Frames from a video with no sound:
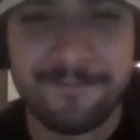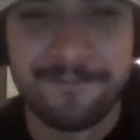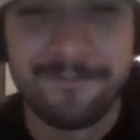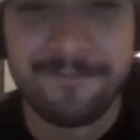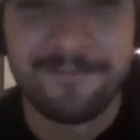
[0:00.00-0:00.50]

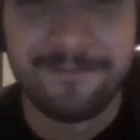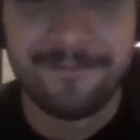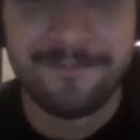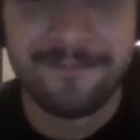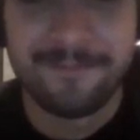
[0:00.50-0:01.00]

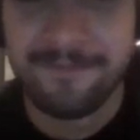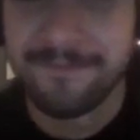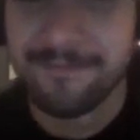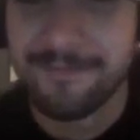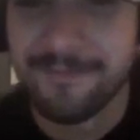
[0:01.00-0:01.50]

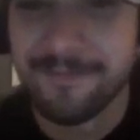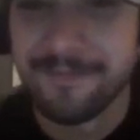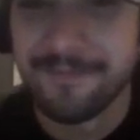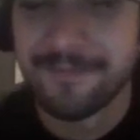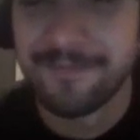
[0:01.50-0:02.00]

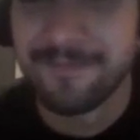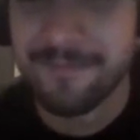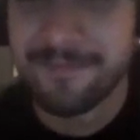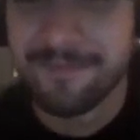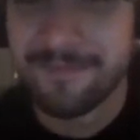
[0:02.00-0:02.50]

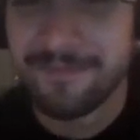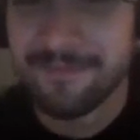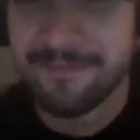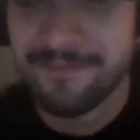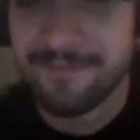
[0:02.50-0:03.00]

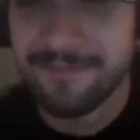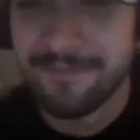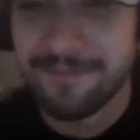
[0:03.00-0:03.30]
The person shown says nothing.